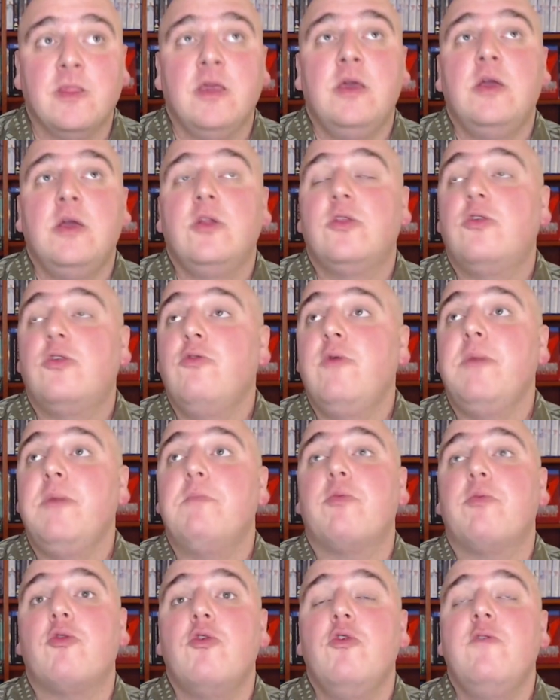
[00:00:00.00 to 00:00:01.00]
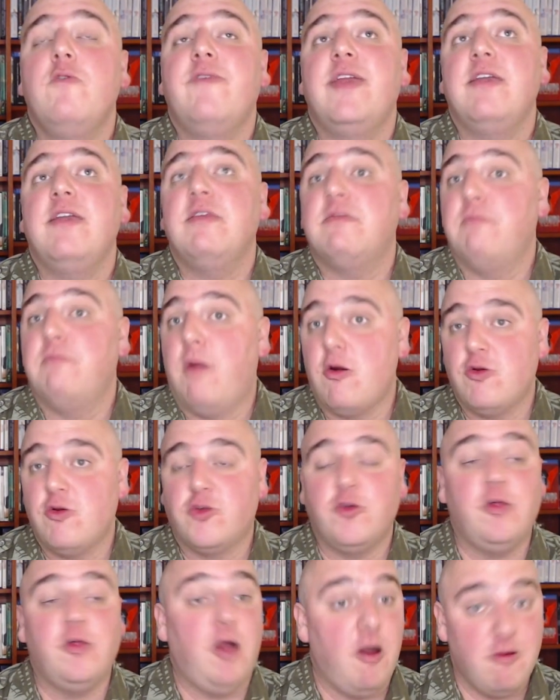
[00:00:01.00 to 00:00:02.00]
to improve his
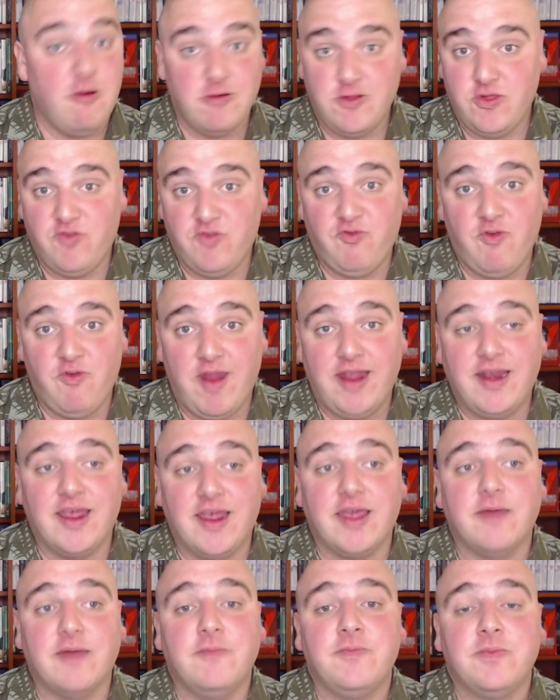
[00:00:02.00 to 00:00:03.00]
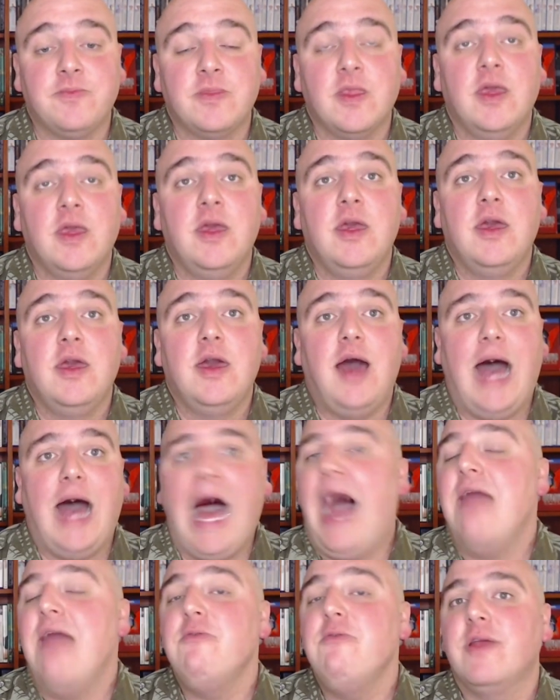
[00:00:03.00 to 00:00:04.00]
martial arts training.
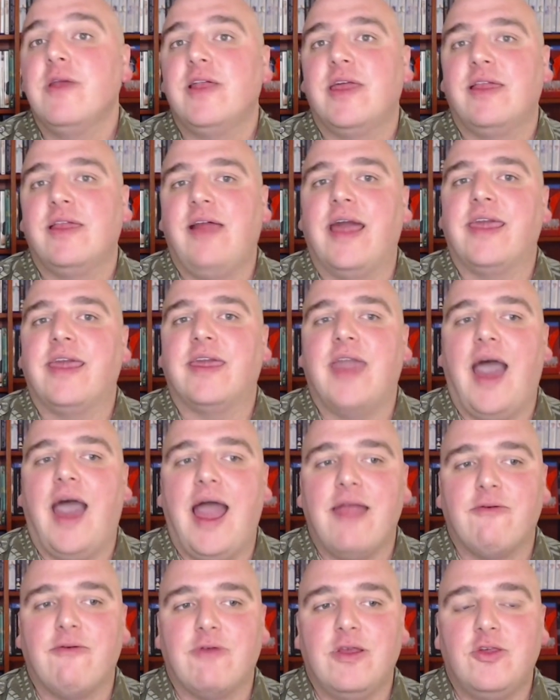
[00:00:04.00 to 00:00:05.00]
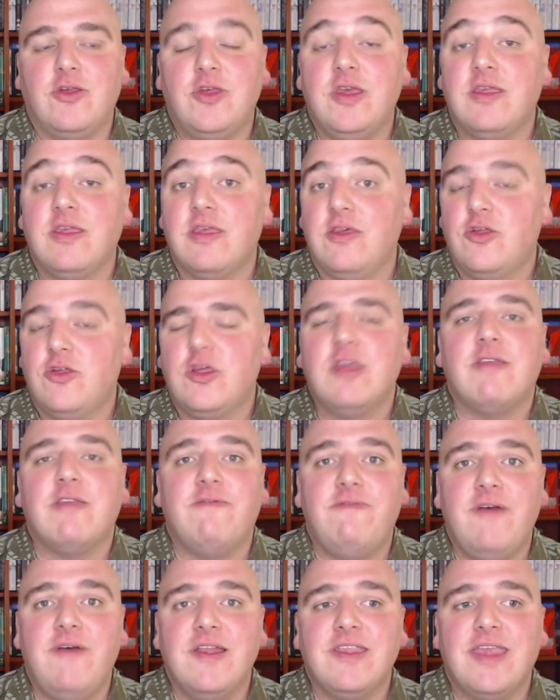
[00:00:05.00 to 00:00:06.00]
I really like Kairi. She's a
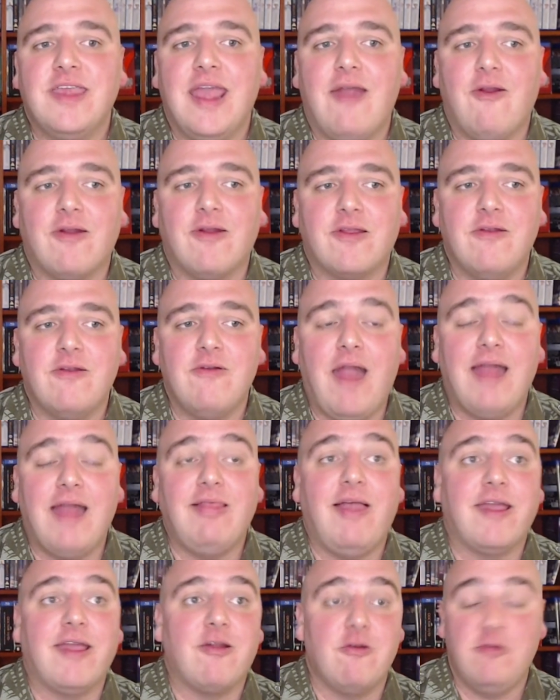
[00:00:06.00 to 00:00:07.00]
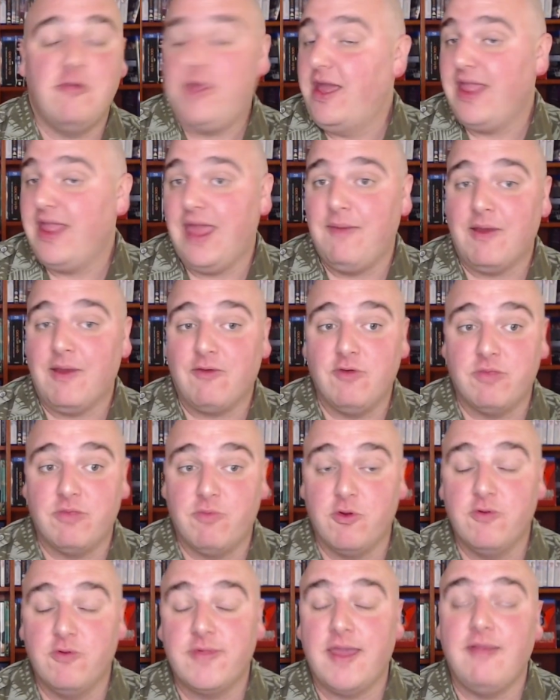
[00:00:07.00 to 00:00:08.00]
fun character. I like her dynamic with
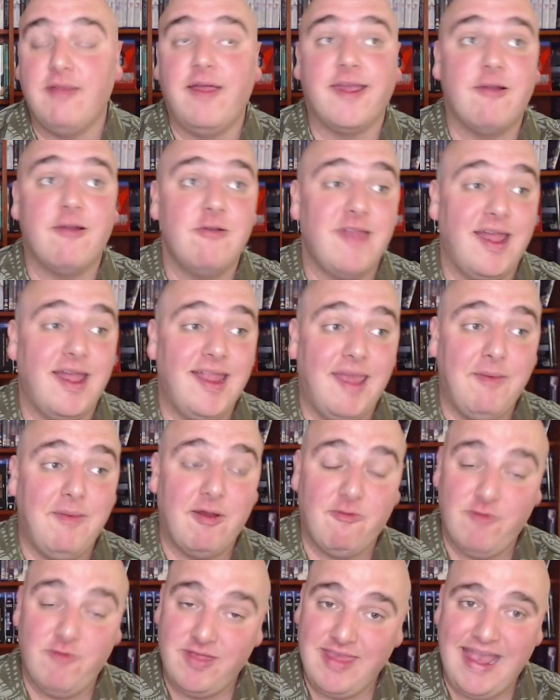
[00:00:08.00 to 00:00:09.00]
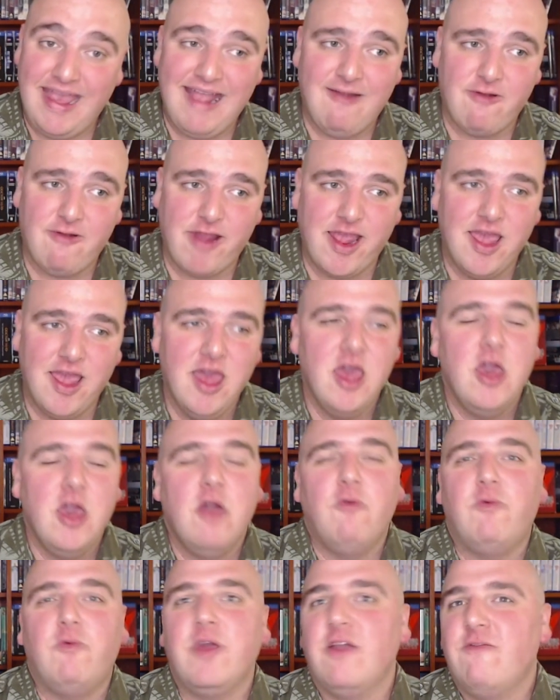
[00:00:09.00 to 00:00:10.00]
Bruce. I like her dynamic with Terry.
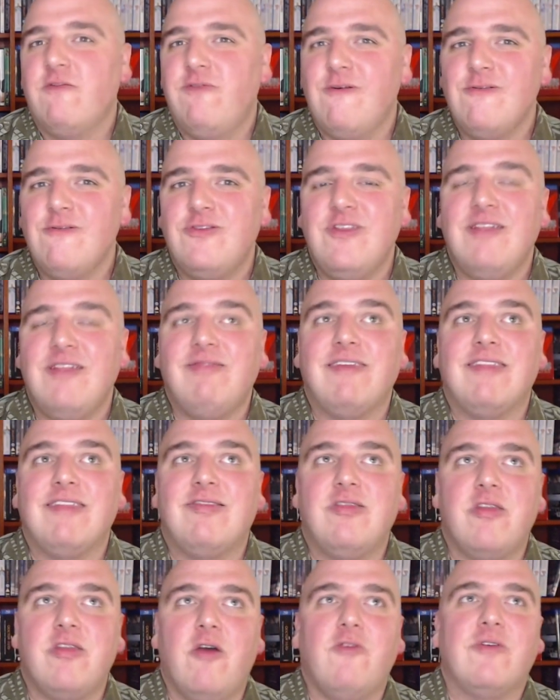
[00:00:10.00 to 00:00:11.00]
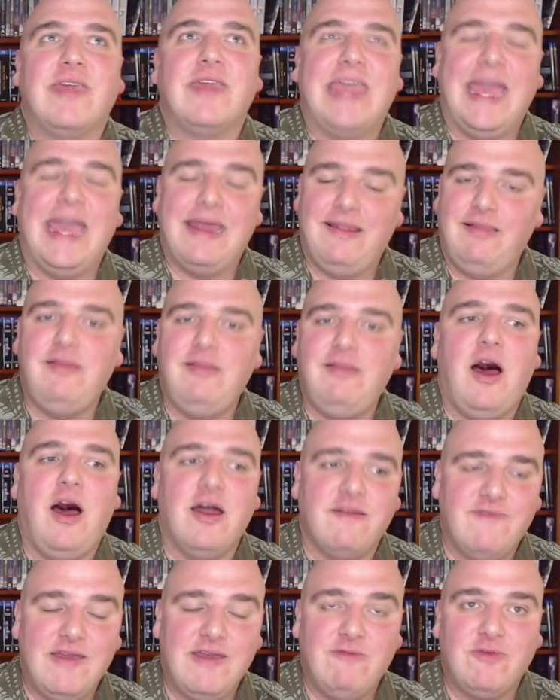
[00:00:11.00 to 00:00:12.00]
We unfortunately don't get a lot
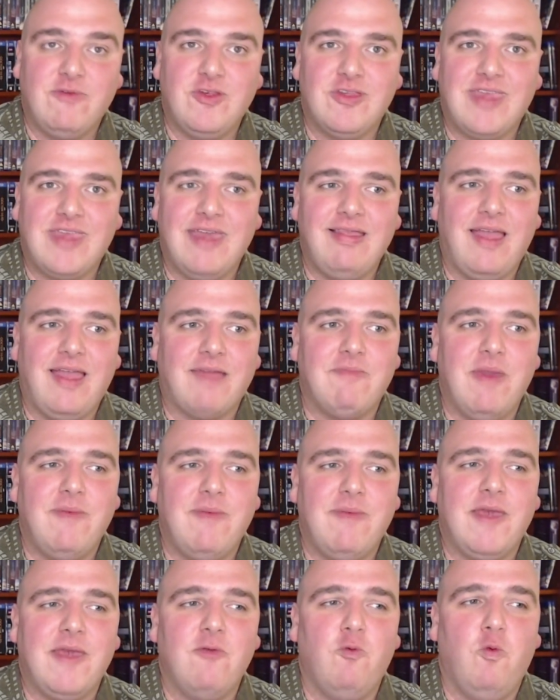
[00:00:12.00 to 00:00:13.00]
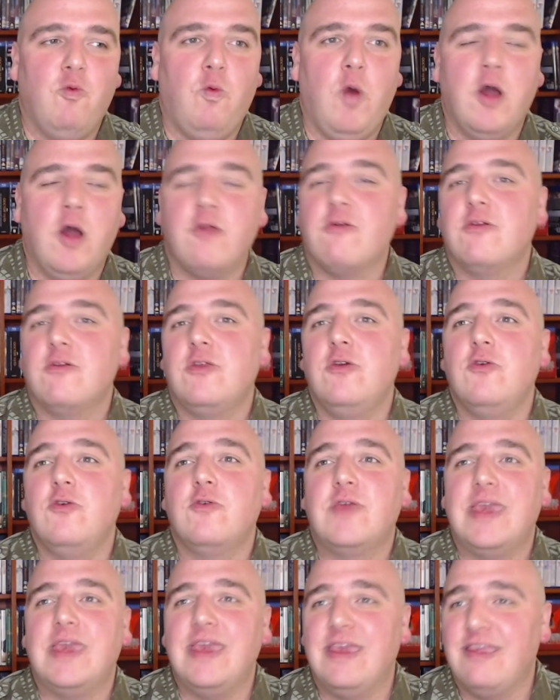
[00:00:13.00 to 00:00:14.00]
of it. We just get like maybe one or two
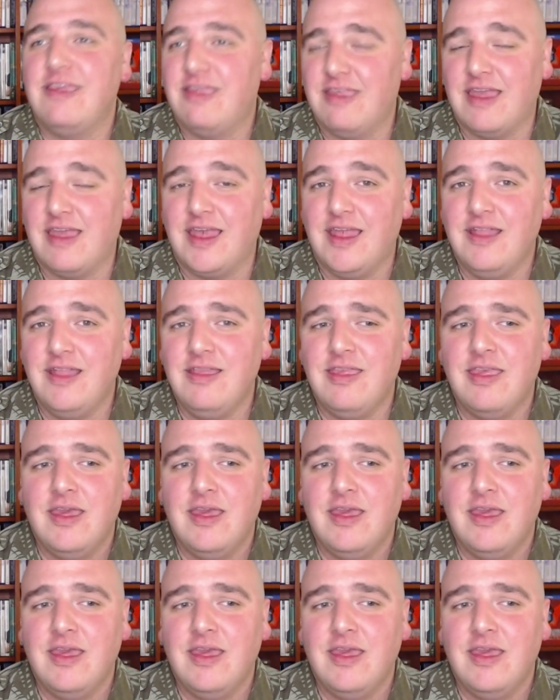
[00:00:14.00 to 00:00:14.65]
key scenes,